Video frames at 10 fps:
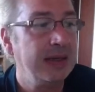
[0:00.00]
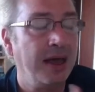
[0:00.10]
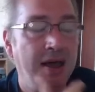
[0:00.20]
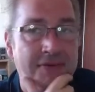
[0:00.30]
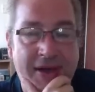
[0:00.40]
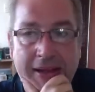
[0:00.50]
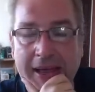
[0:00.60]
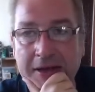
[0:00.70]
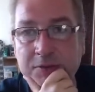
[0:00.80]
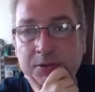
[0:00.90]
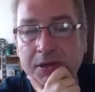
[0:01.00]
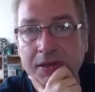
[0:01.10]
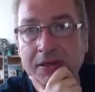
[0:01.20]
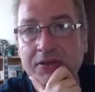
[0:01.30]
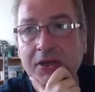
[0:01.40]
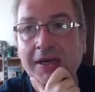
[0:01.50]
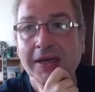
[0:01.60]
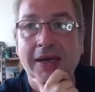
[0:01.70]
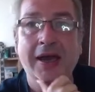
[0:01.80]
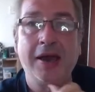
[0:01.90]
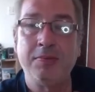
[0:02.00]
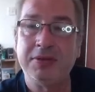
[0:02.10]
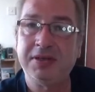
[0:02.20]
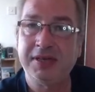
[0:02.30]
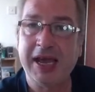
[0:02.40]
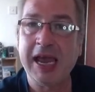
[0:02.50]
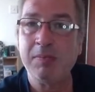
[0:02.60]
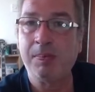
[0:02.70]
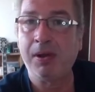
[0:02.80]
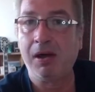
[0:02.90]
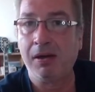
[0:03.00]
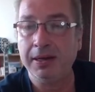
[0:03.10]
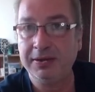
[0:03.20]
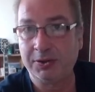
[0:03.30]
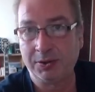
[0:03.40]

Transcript: Valhalla's products, the same applies.